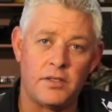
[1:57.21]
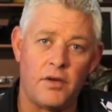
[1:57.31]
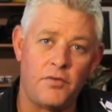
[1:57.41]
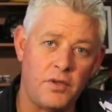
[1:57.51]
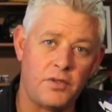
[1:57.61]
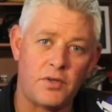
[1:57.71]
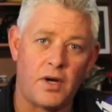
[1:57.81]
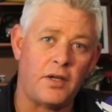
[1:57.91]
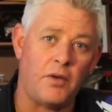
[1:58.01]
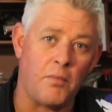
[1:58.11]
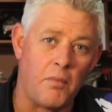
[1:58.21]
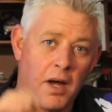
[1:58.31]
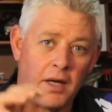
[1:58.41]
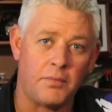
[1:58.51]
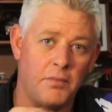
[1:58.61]
So if you strike, you
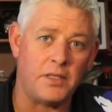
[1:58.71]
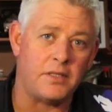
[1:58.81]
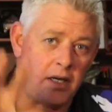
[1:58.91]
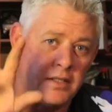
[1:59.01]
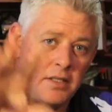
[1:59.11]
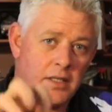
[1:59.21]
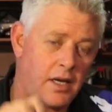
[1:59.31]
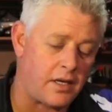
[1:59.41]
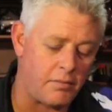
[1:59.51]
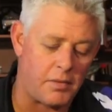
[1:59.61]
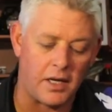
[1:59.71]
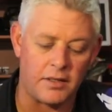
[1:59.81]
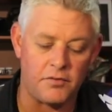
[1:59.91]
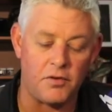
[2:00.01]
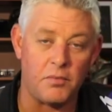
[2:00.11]
might miss that second
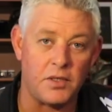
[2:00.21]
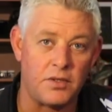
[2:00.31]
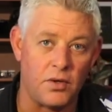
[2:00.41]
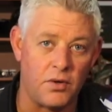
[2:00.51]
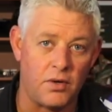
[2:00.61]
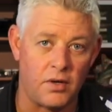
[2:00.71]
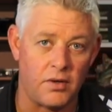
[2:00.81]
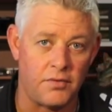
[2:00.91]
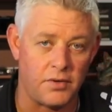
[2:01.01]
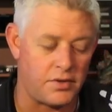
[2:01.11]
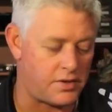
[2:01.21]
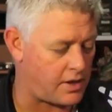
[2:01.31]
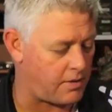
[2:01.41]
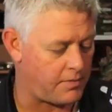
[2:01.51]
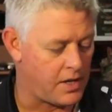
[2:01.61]
bite if you miss the hook on the first
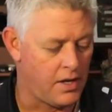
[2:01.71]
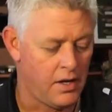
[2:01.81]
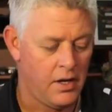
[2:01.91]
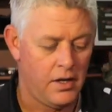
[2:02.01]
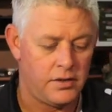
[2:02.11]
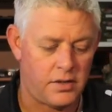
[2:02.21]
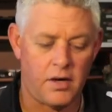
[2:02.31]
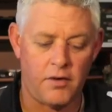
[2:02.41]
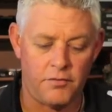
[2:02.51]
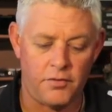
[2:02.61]
time. So